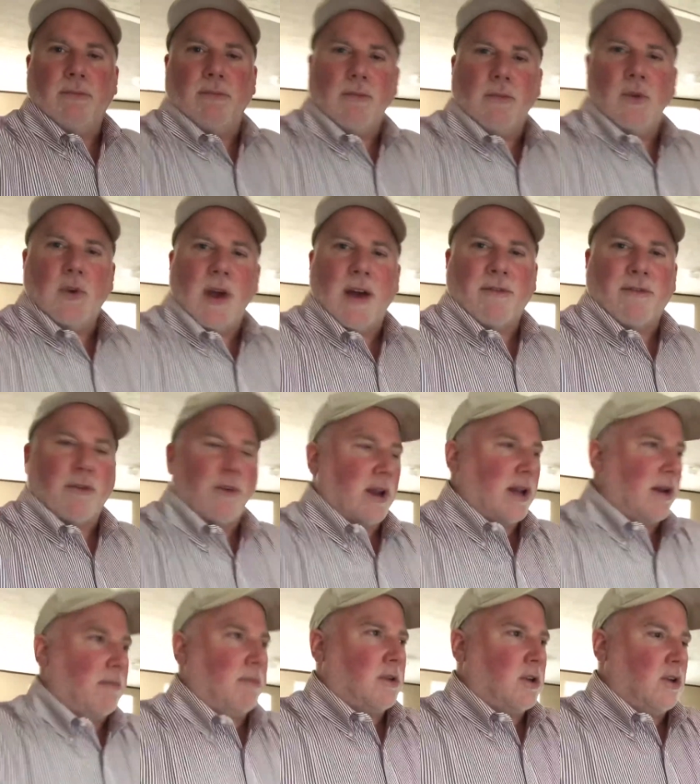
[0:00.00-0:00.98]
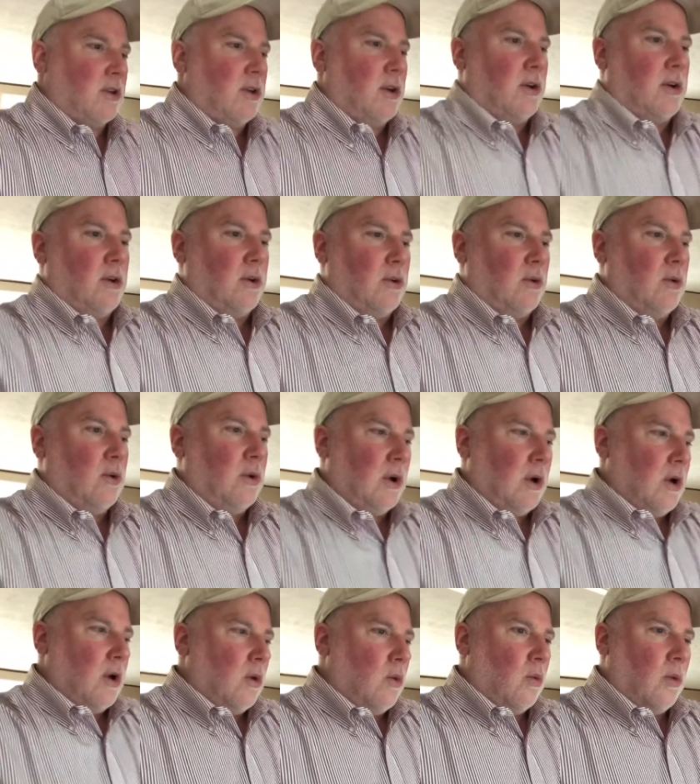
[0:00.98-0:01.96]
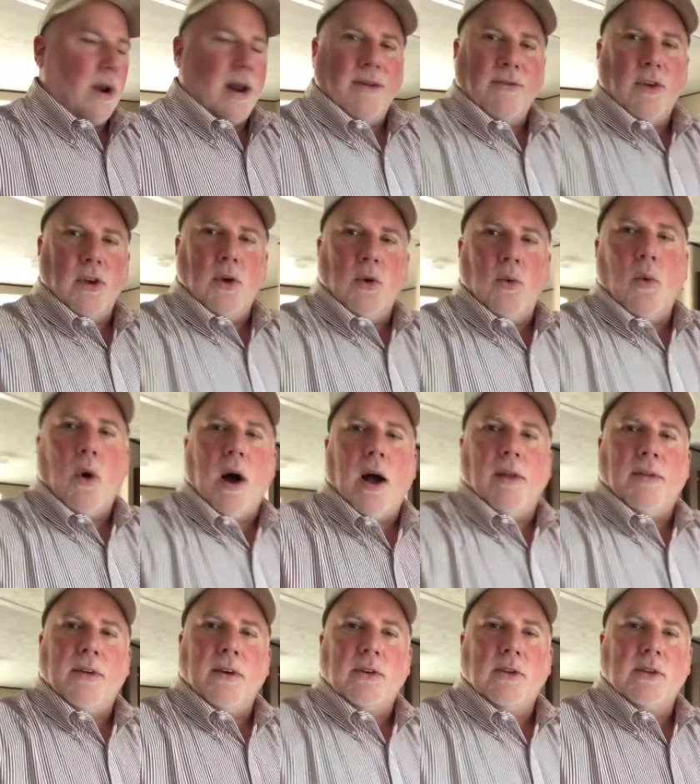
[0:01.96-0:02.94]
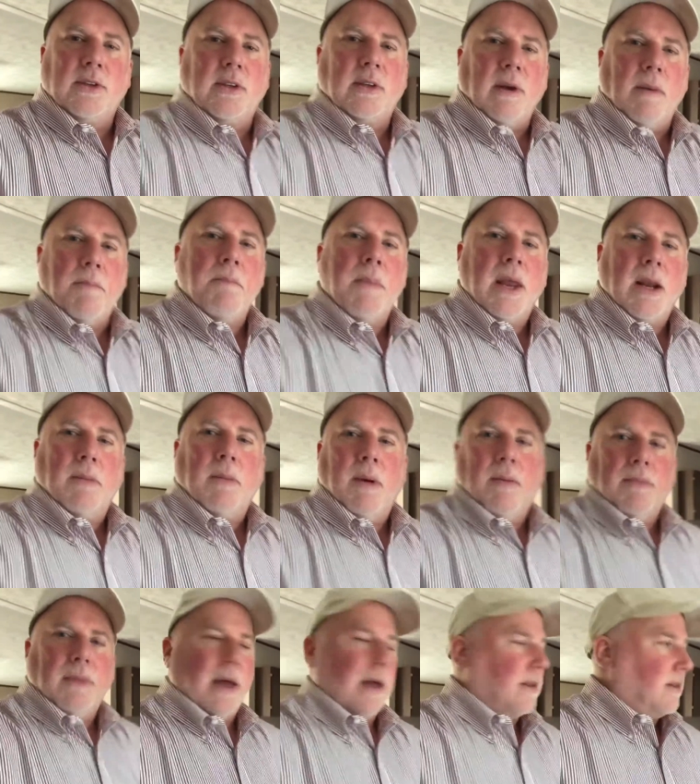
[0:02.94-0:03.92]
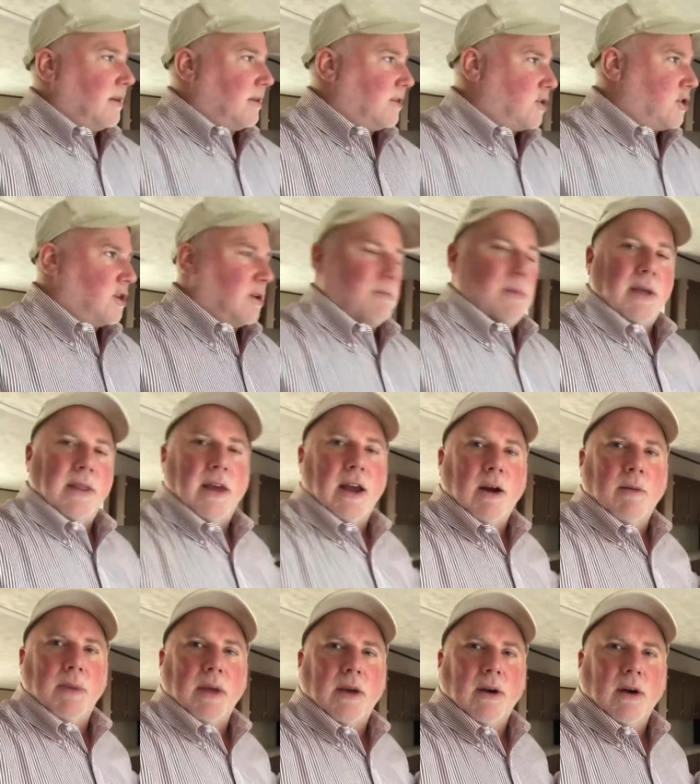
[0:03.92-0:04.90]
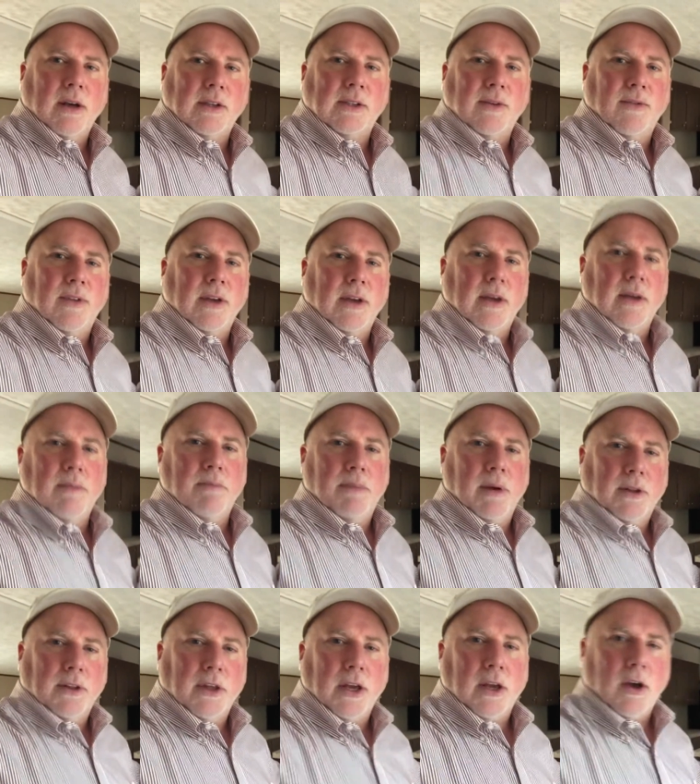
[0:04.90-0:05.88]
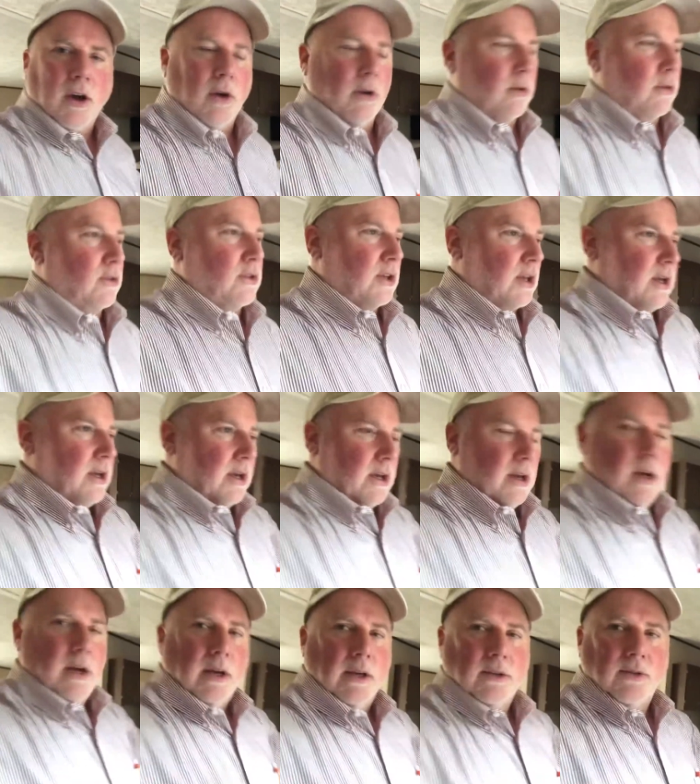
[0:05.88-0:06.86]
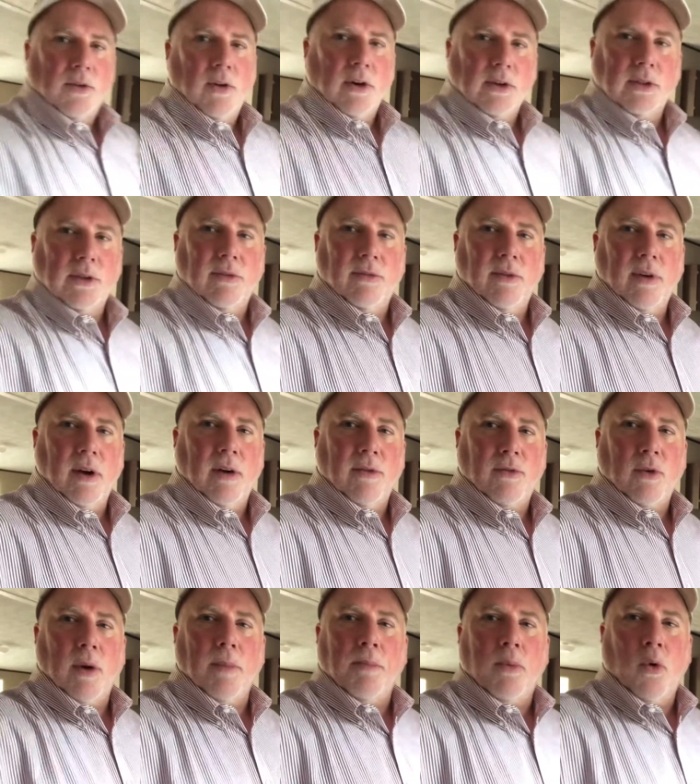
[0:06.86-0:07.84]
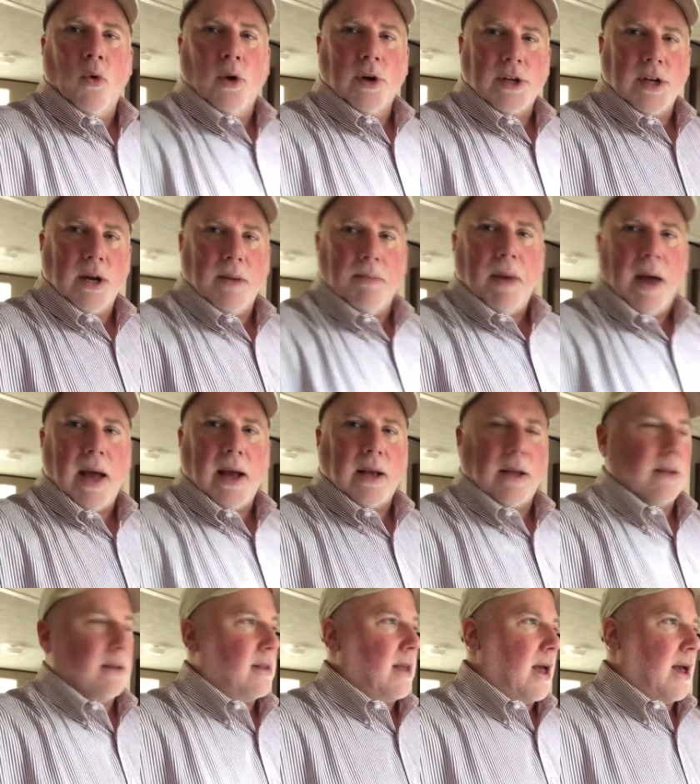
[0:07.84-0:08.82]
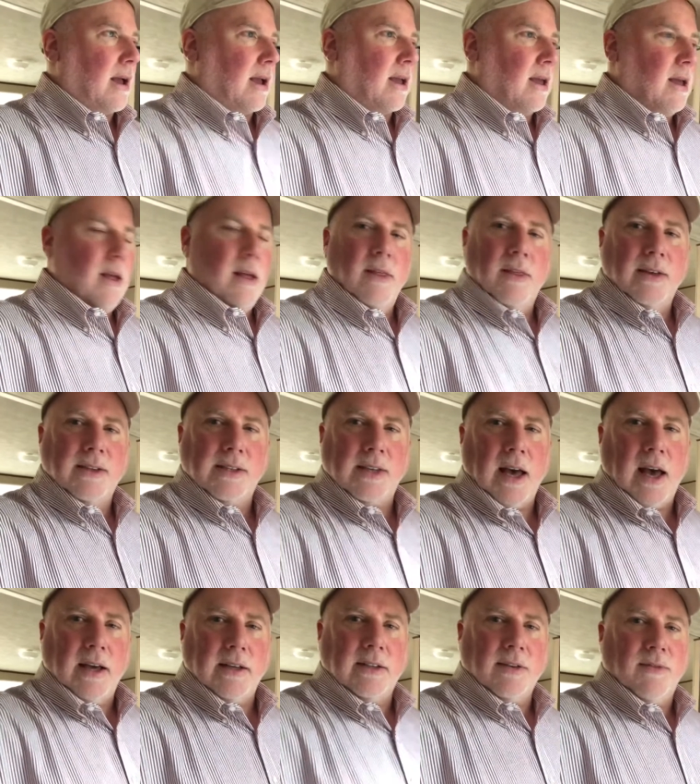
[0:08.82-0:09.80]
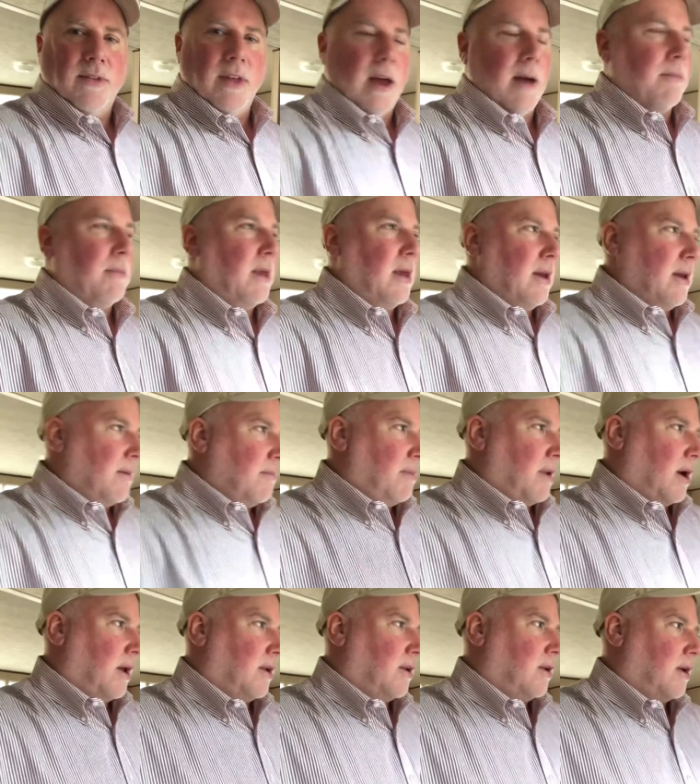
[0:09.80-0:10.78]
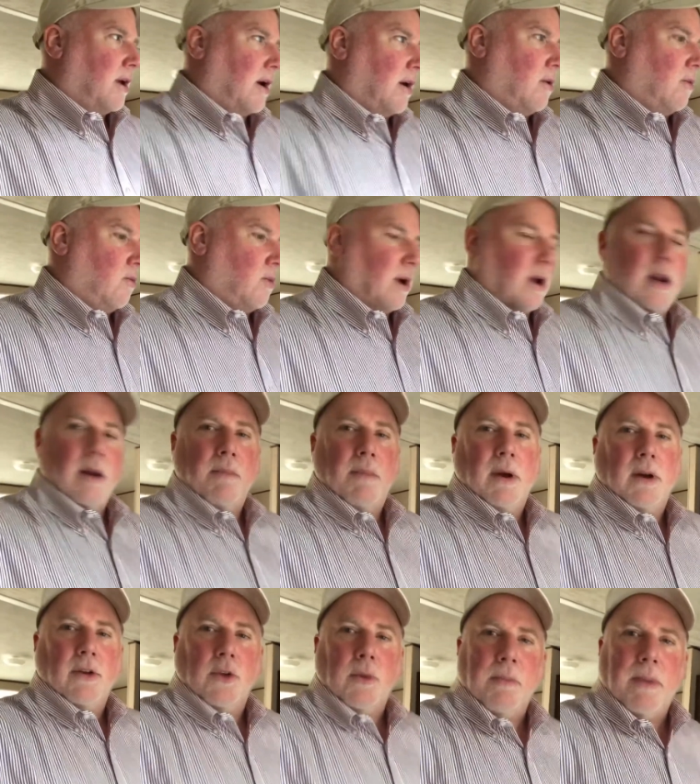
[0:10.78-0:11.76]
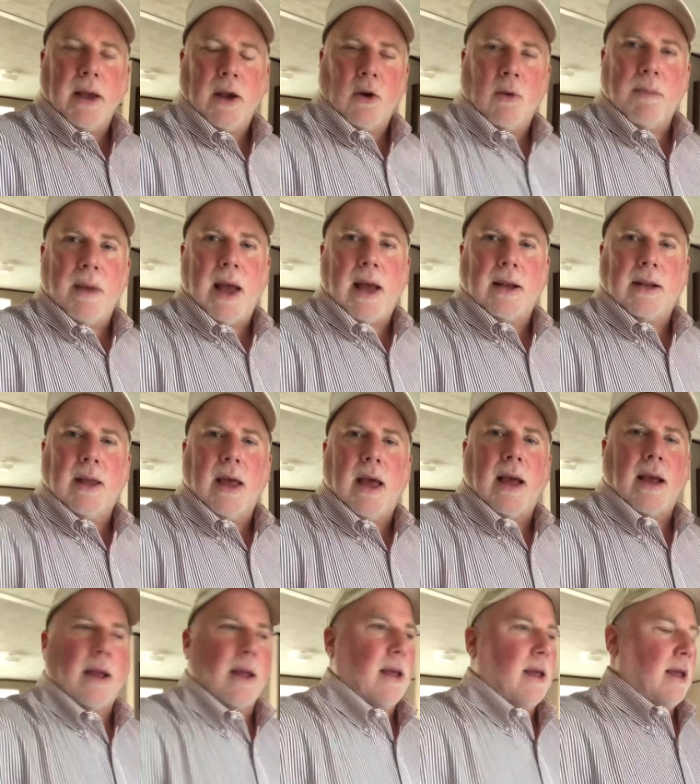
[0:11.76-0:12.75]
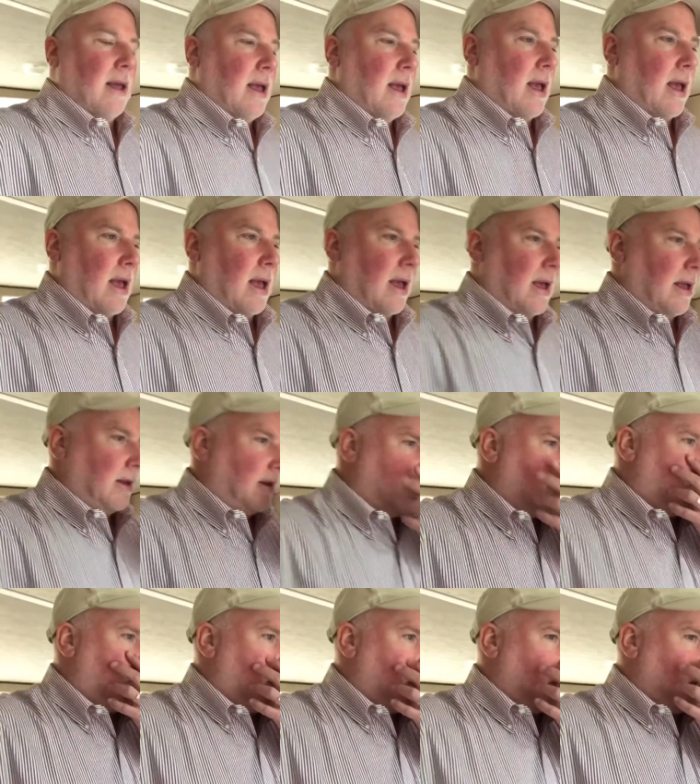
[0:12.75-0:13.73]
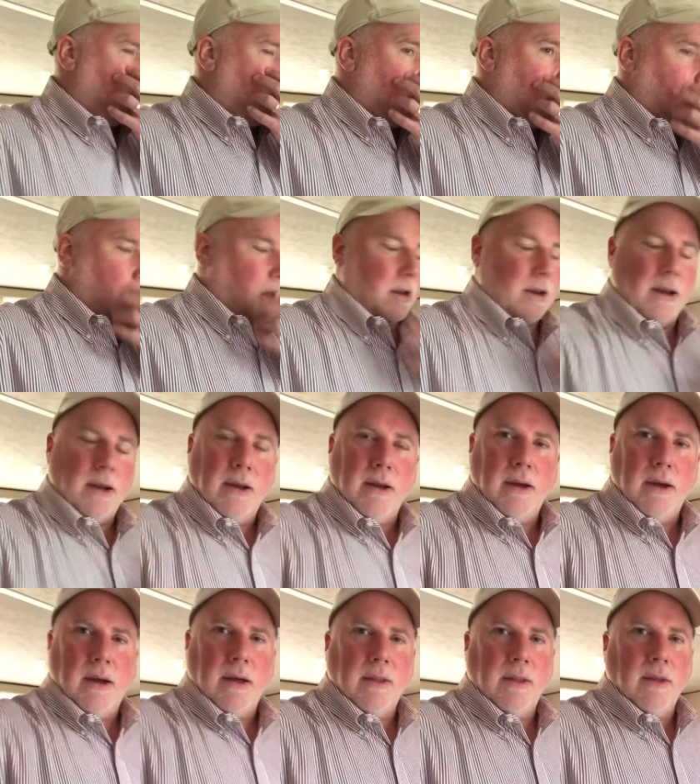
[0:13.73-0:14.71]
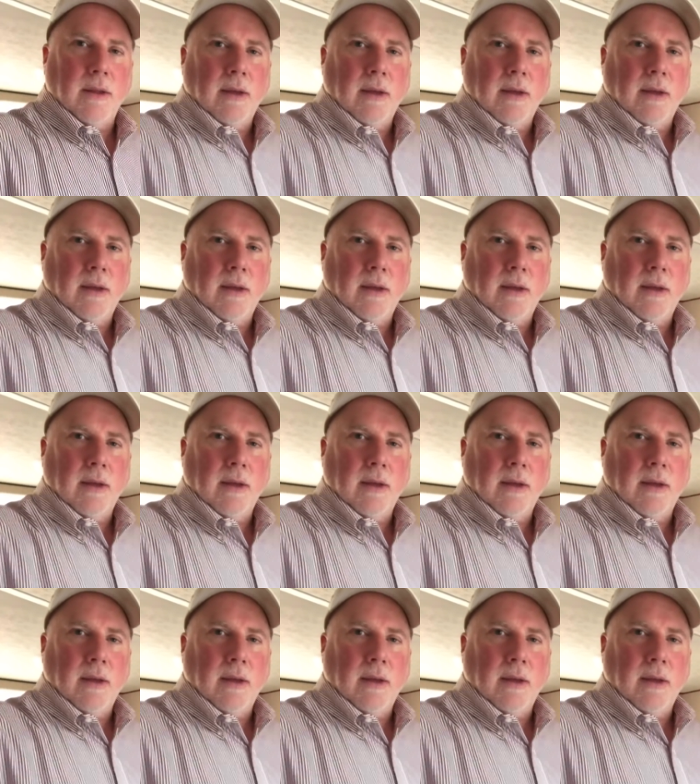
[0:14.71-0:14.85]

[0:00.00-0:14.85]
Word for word: you have freedom to do whatever you want. There's a minimum that should be there because of the building codes as far as a, a, front porch and a back deck, the size of them. But uh, we're going to build a bigger back deck, and depending on uh,